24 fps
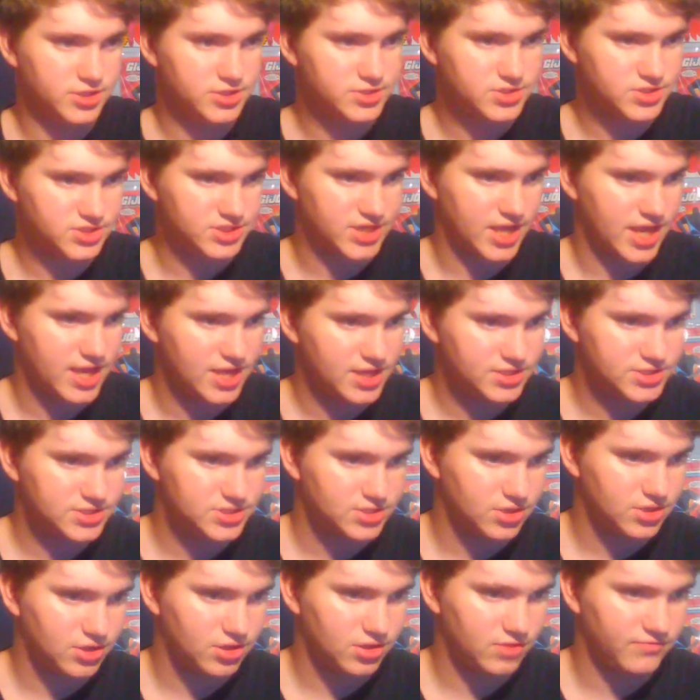takes
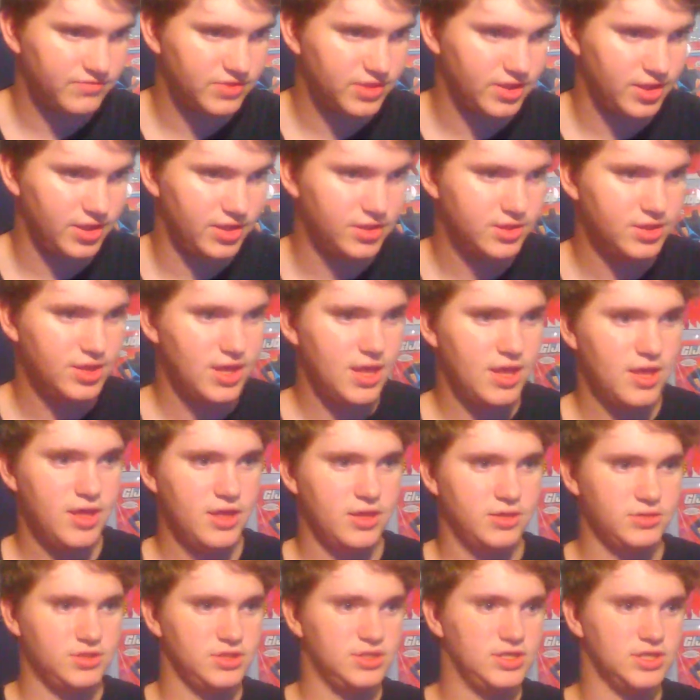all the
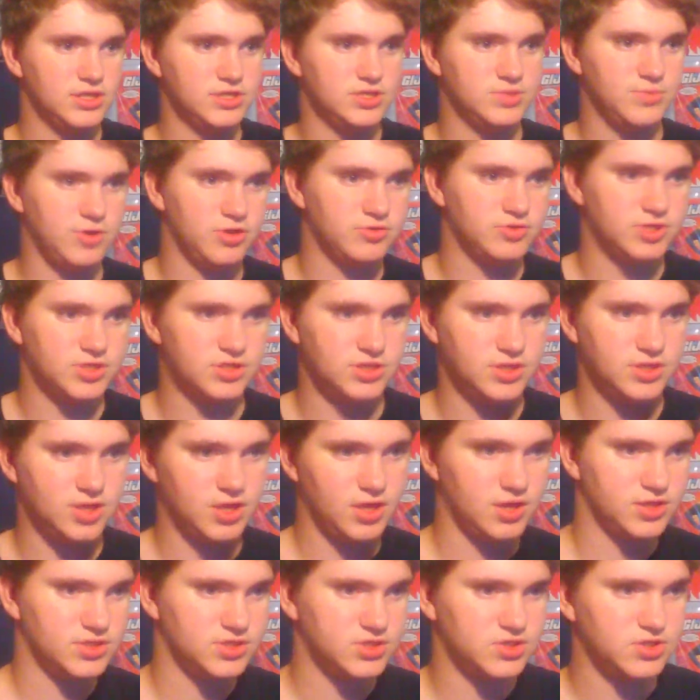gizmos and the
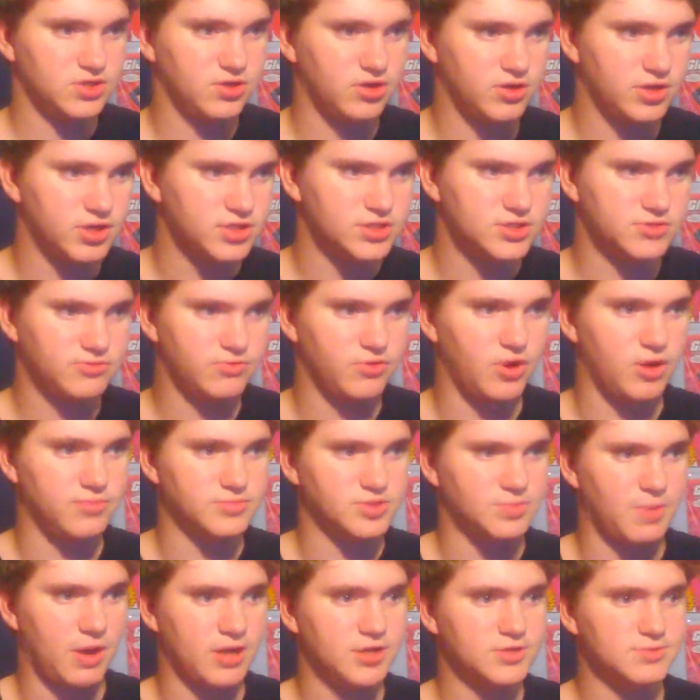circuits from
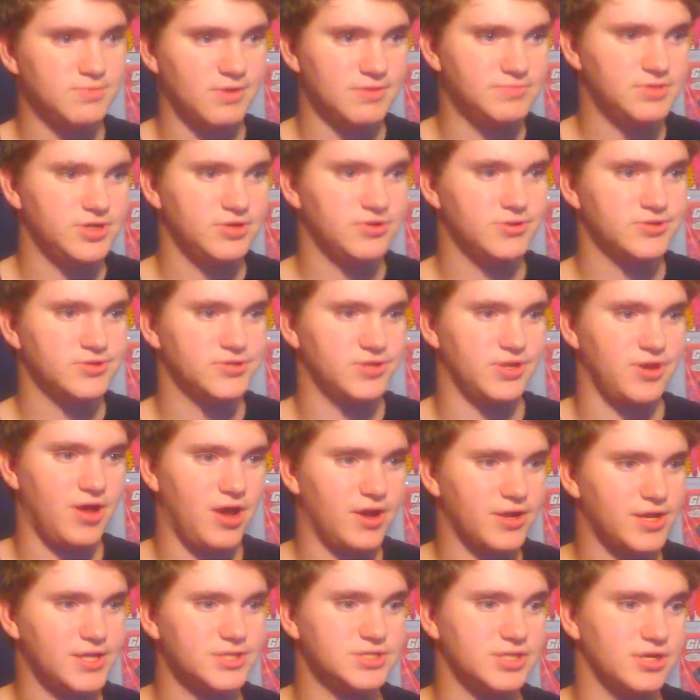Spidey's web shooters and Hawkeye's
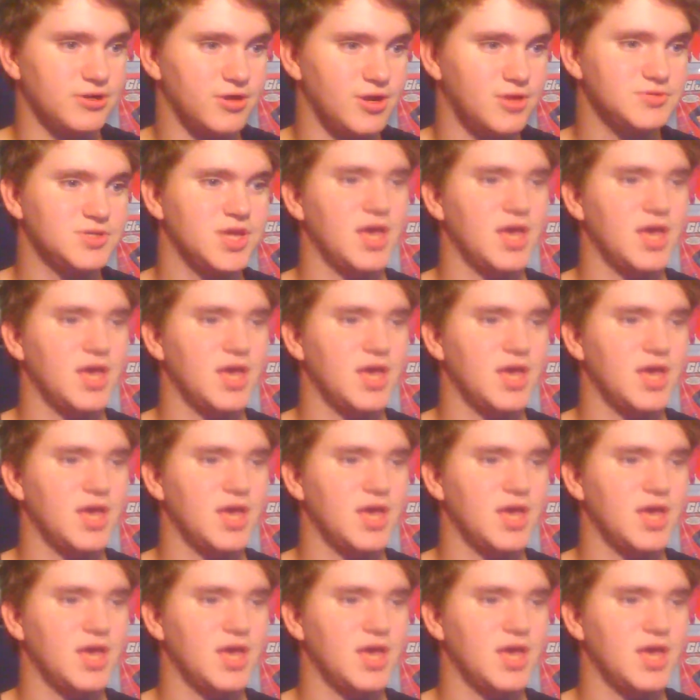arrows